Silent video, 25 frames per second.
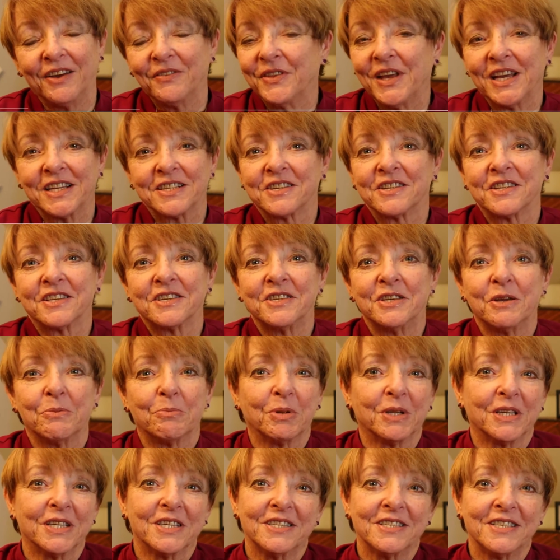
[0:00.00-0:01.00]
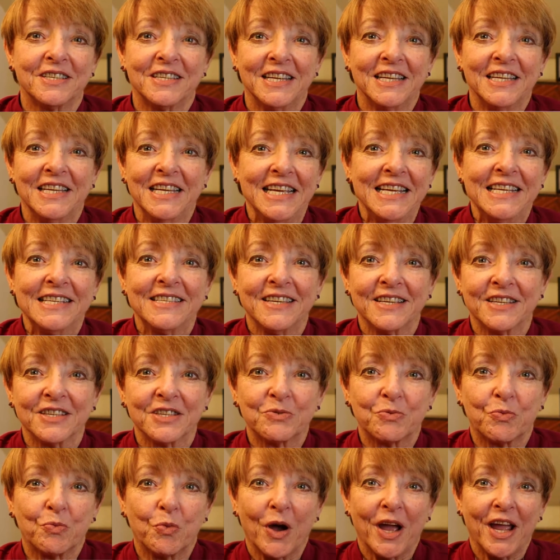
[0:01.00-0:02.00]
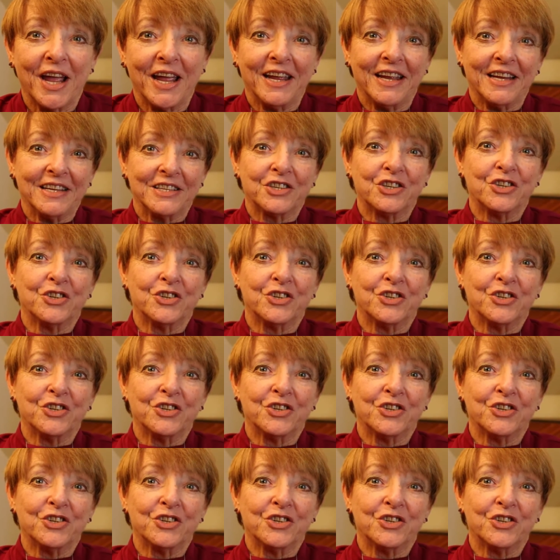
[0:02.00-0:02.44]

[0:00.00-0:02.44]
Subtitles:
That's the simplest and easiest way